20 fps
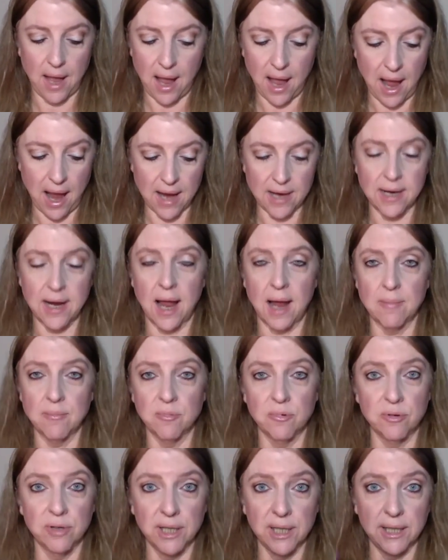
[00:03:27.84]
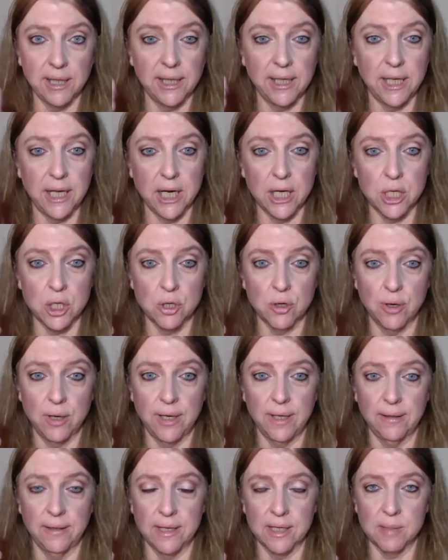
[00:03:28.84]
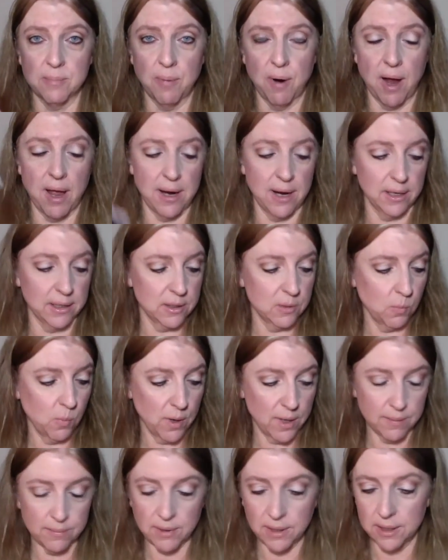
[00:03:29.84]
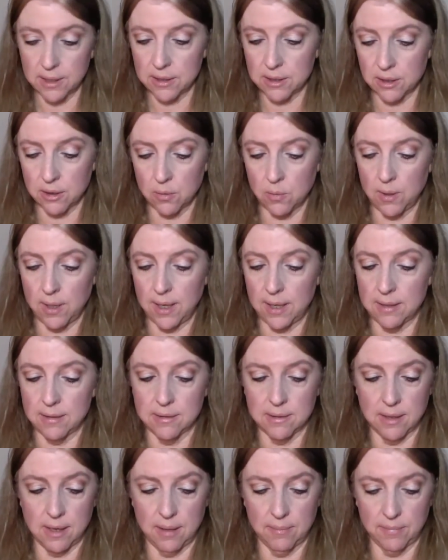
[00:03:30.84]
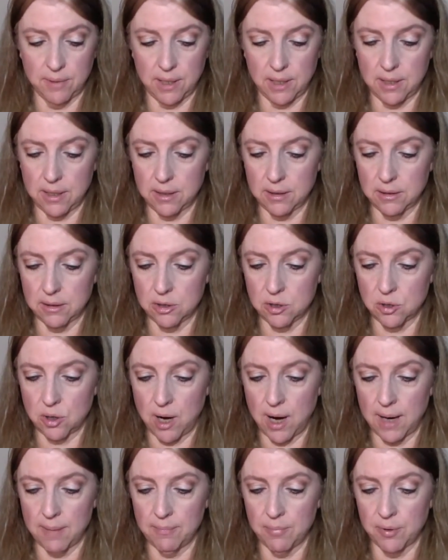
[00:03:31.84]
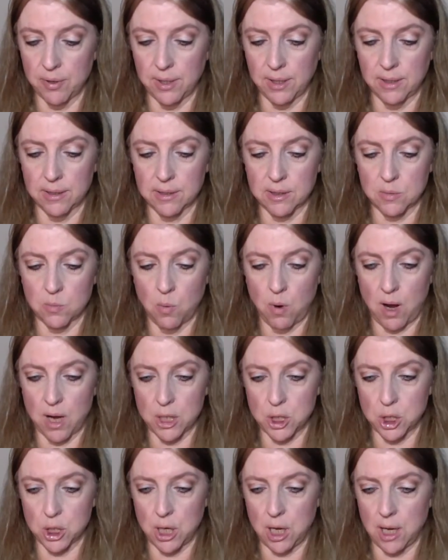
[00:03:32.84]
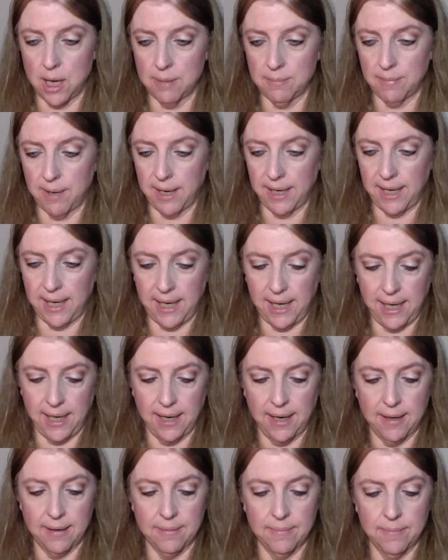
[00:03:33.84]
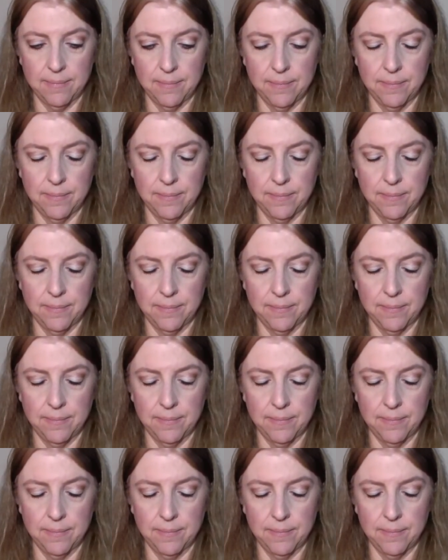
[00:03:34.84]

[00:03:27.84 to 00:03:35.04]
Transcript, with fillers: I'm really enjoying this product. What I'm going to do is I'm going to try putting a swatch on my hand.